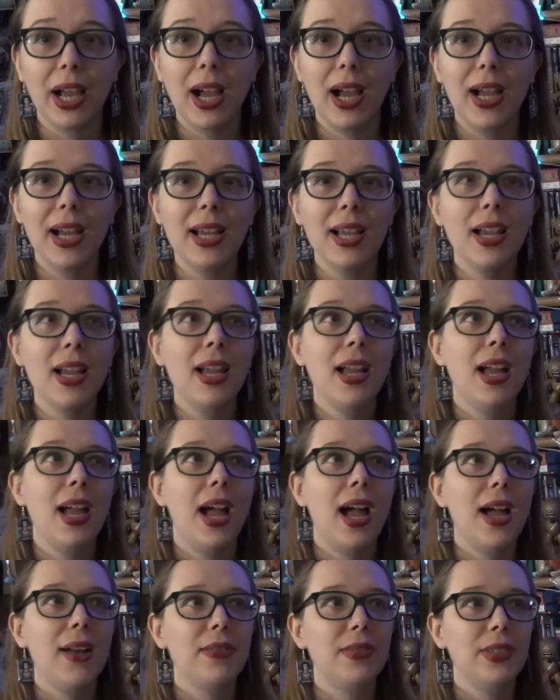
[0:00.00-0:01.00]
I
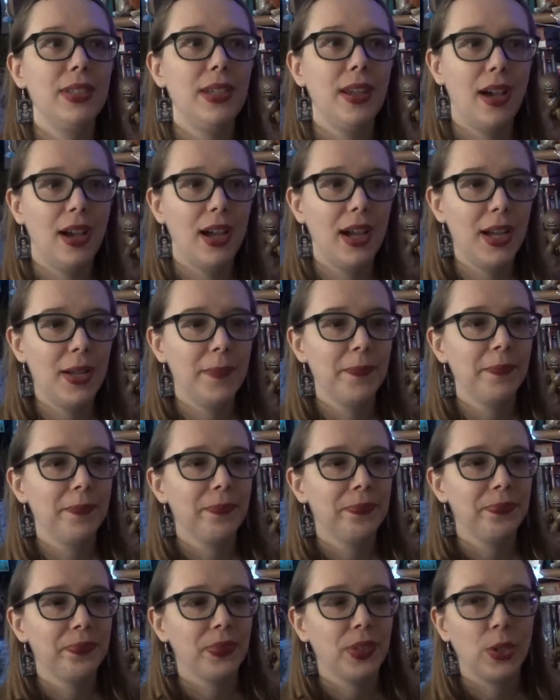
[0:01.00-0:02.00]
have not
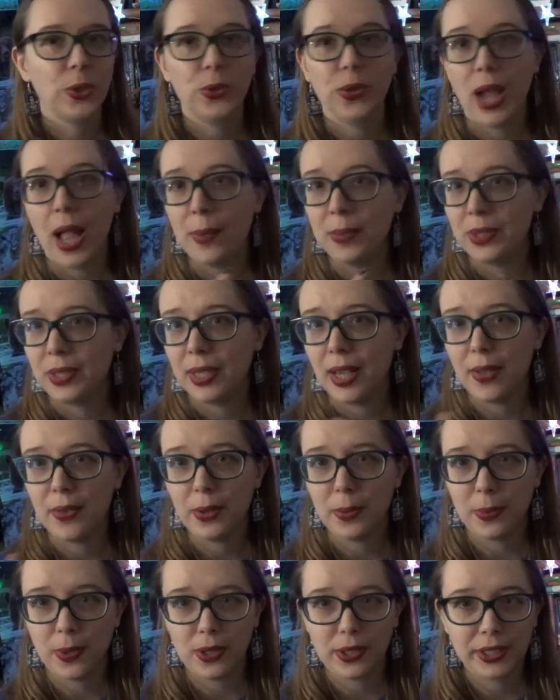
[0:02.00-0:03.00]
grabbed the
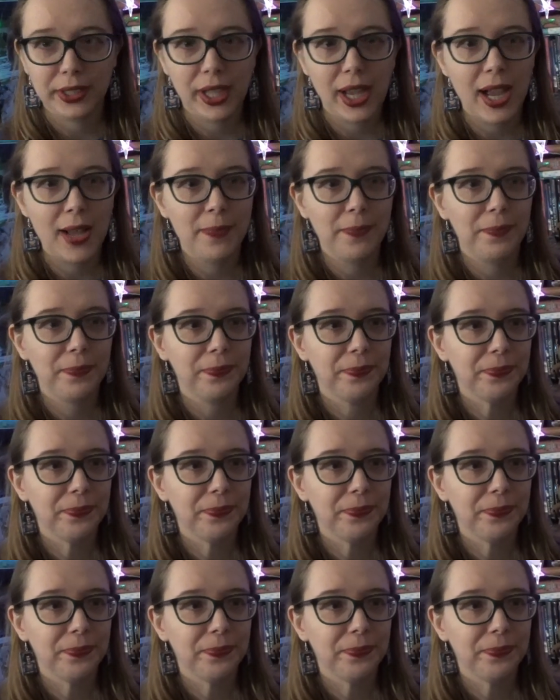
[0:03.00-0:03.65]
other books yet,